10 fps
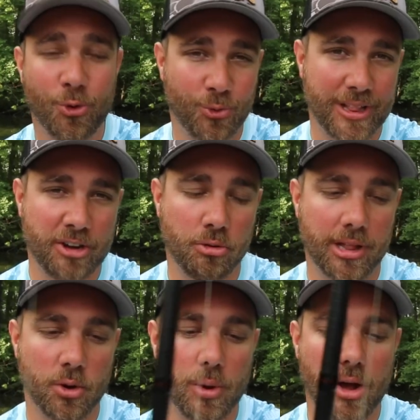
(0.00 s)
really,
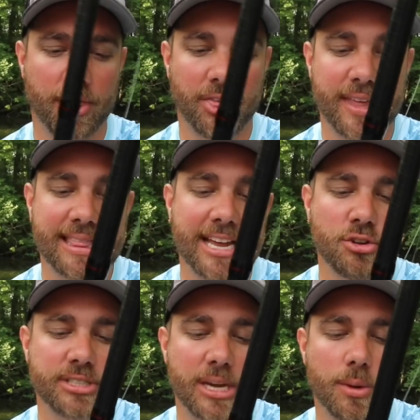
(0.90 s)
really well. The thing that
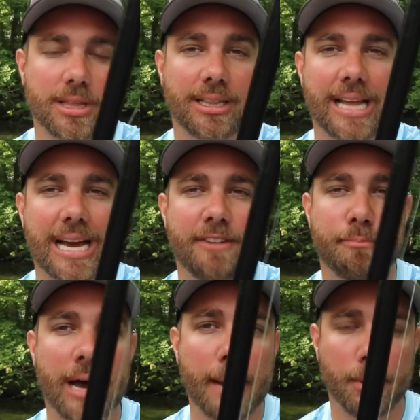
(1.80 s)
you see with a lot of
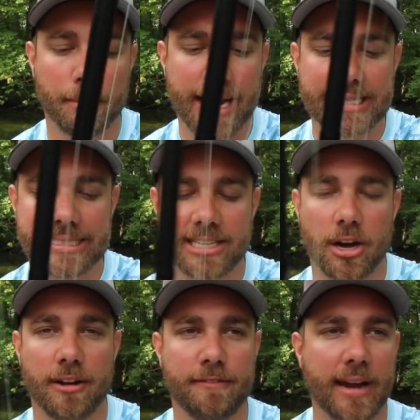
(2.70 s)
popper baits is
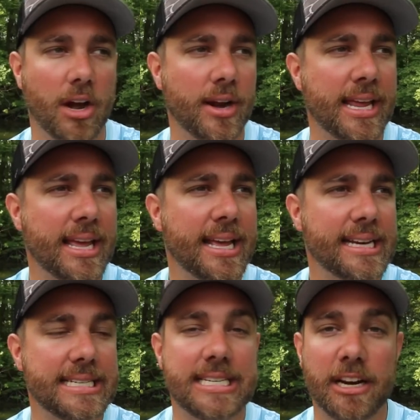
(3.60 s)
they're very
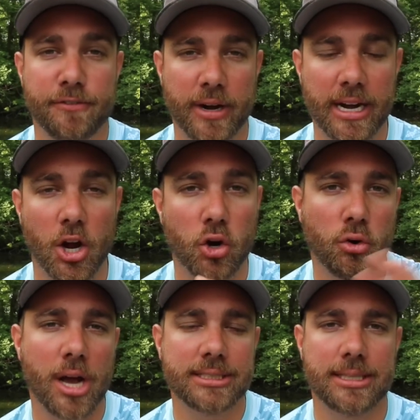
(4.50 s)
different
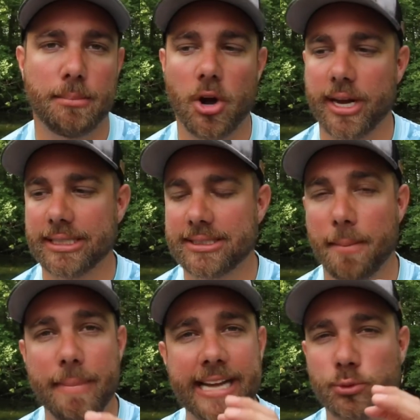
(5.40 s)
across the market.
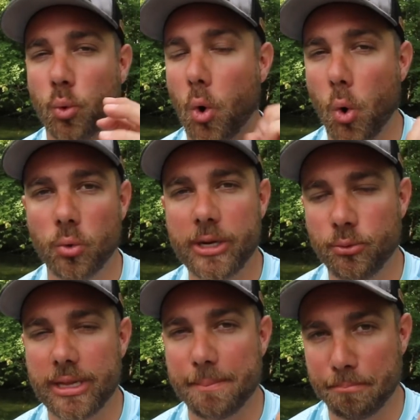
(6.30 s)
Some baits will only
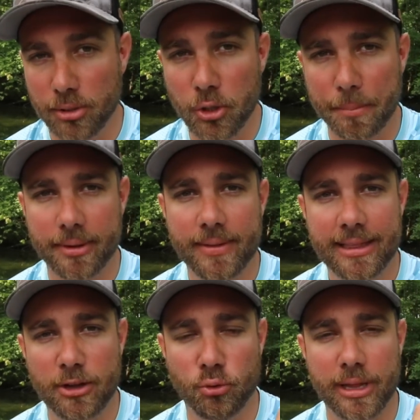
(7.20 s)
really bloop.
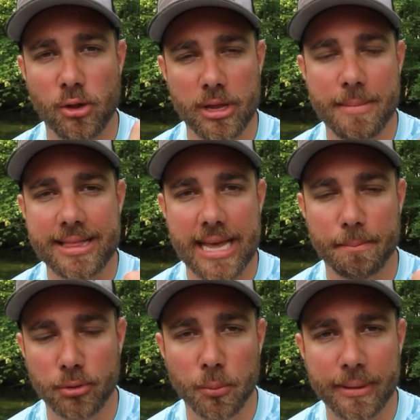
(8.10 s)
They'll really only make
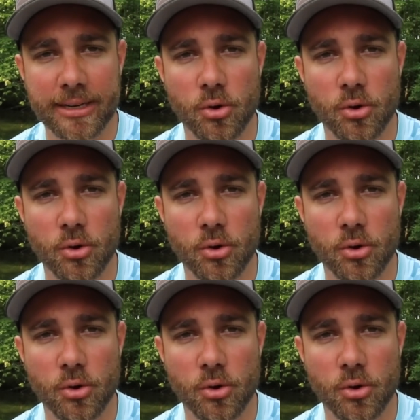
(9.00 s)
that plooping